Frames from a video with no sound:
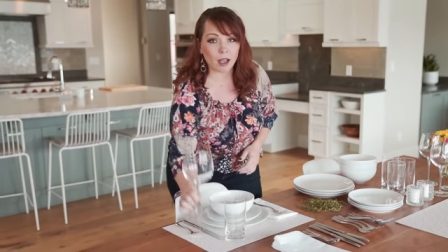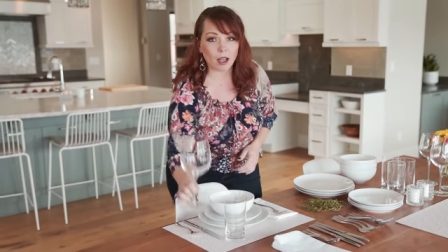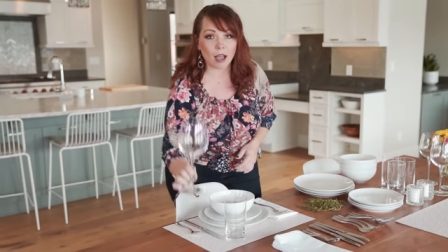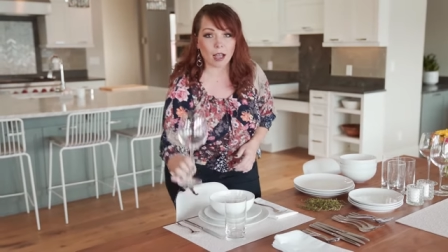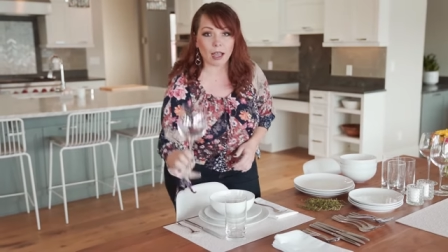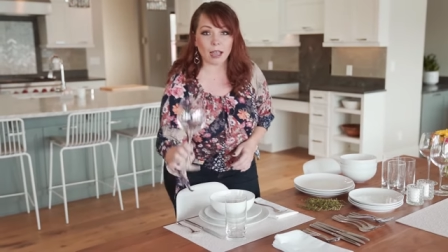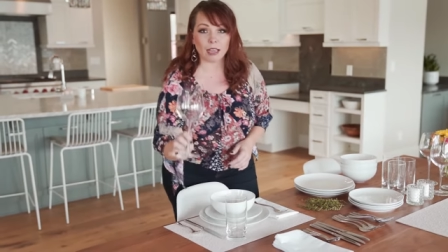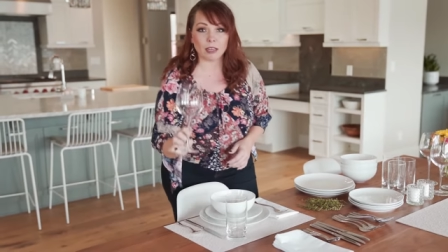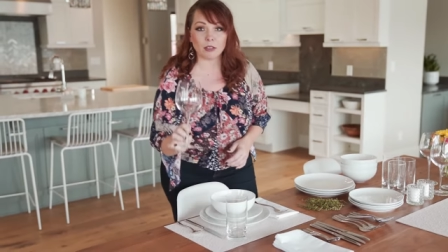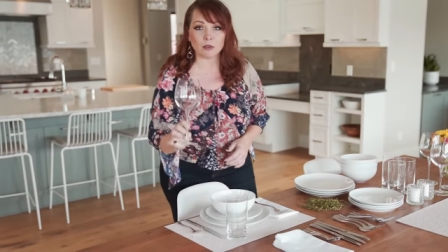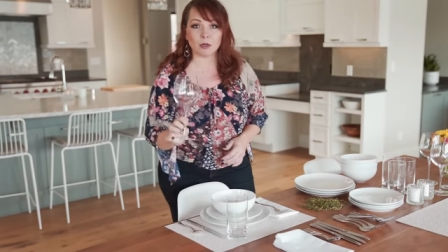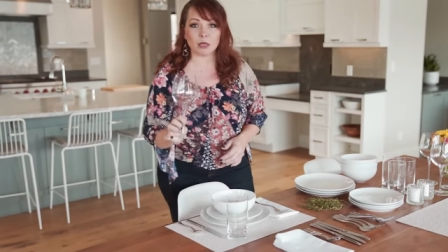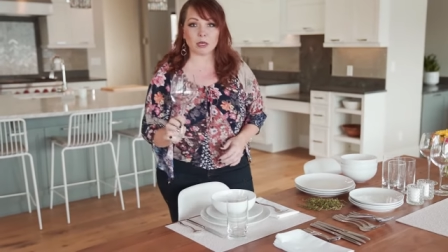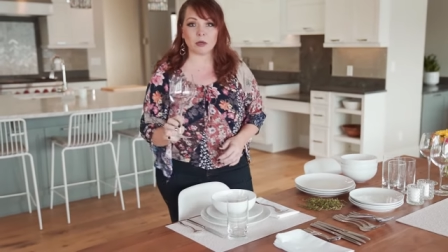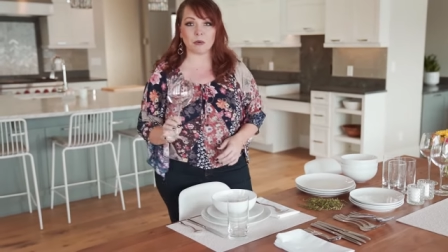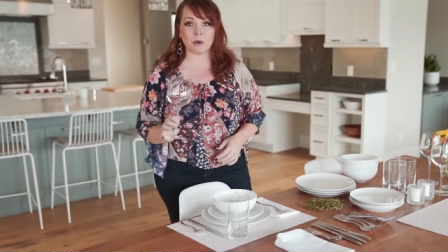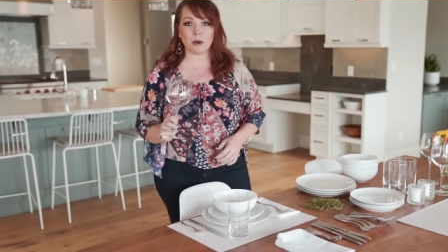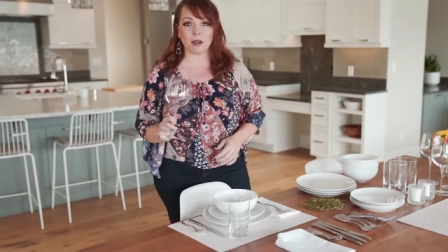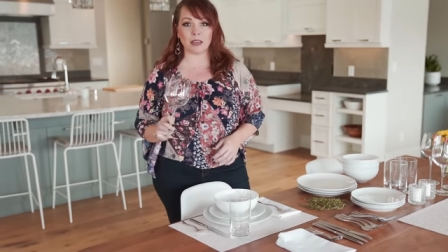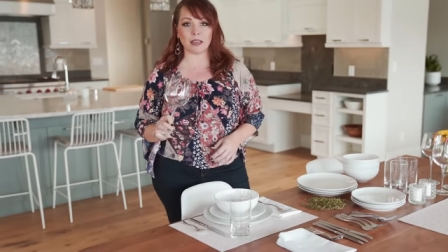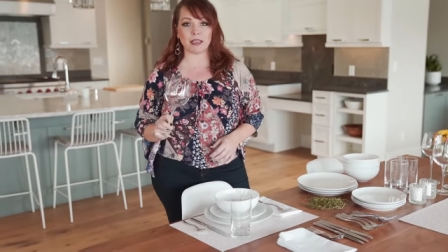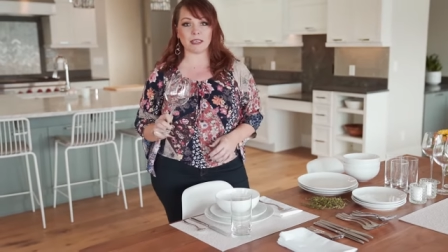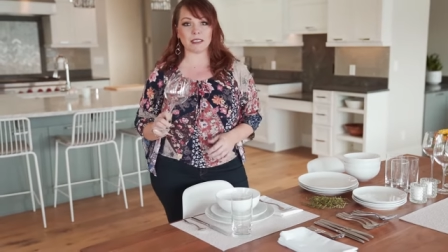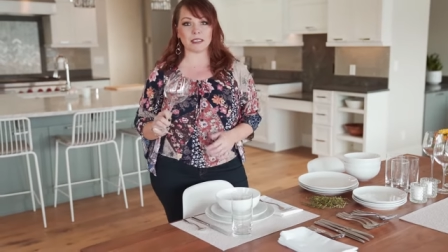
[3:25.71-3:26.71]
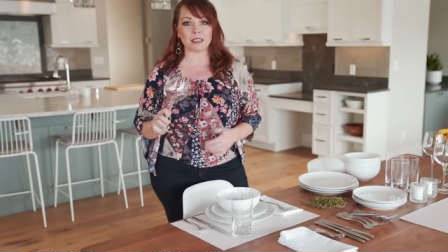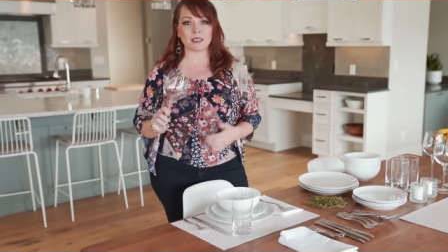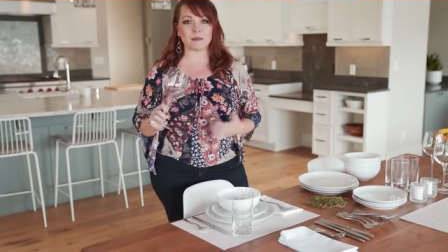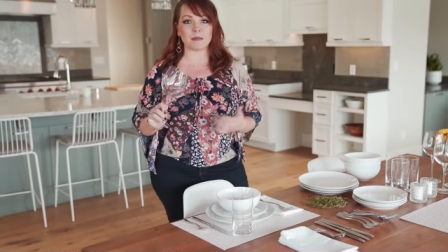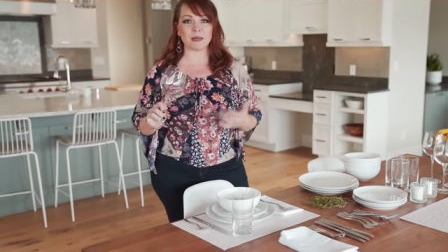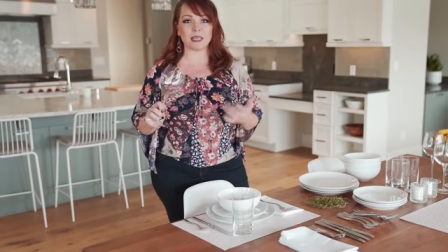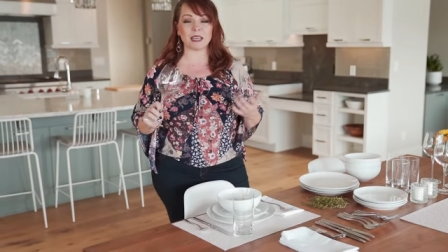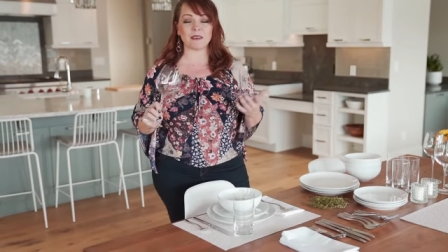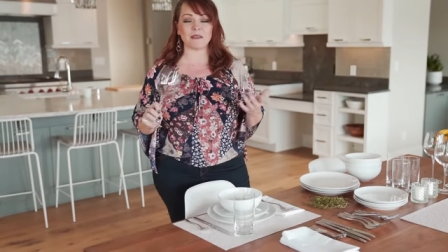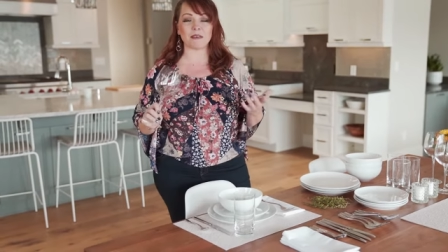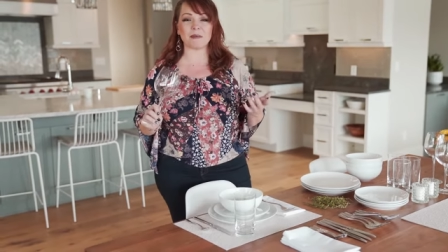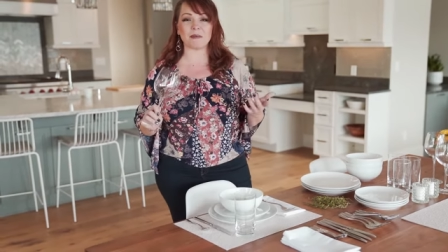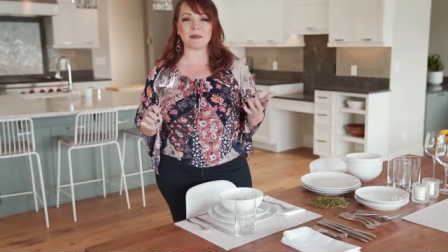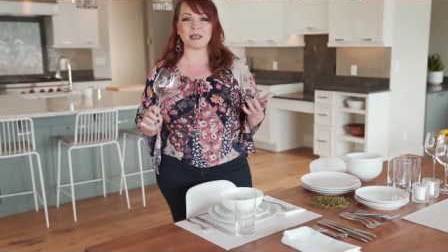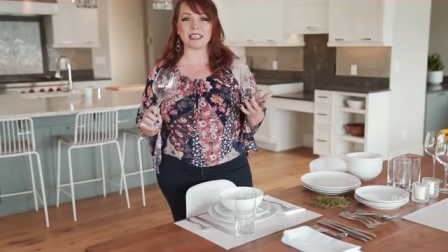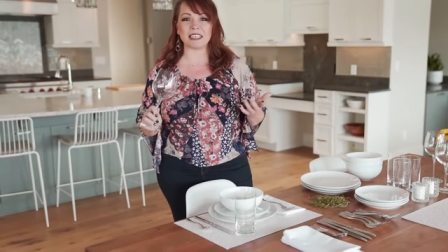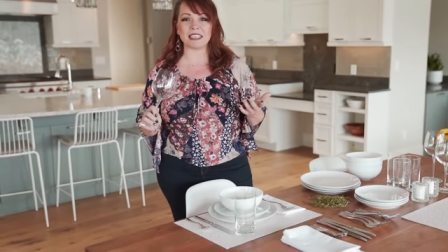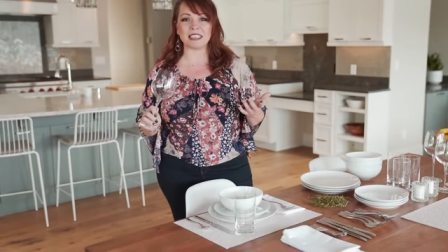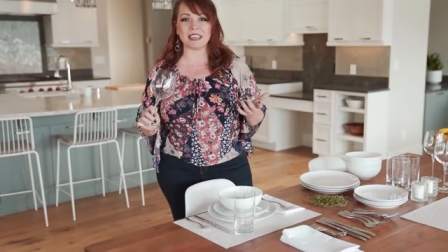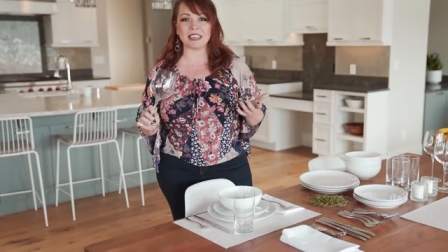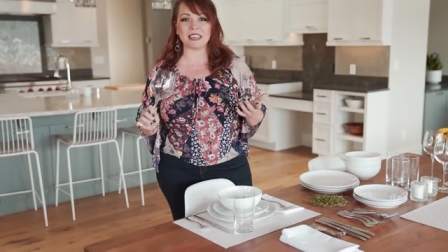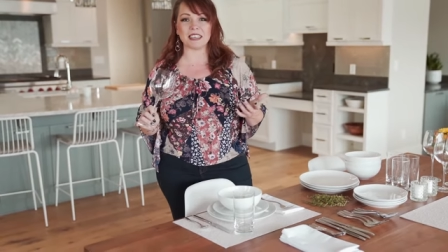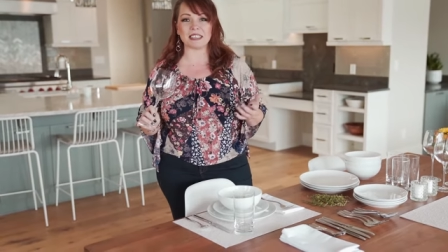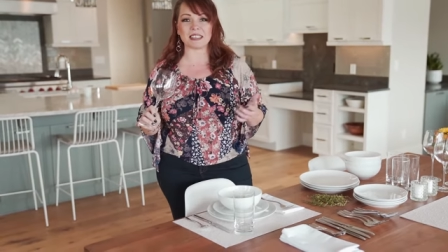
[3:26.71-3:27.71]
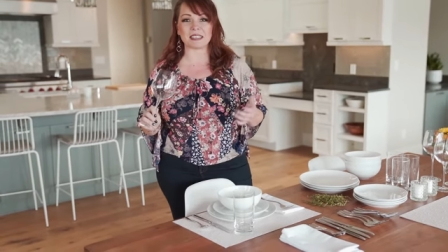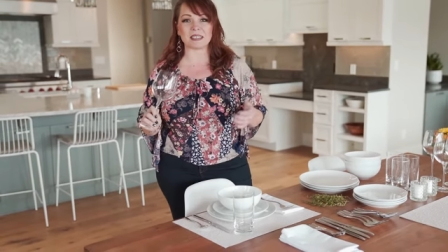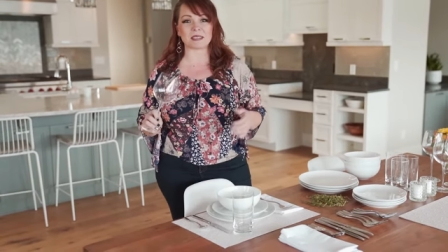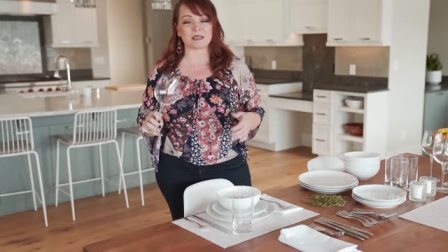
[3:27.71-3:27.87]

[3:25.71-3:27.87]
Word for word: I drink wine doesn't mean everybody does.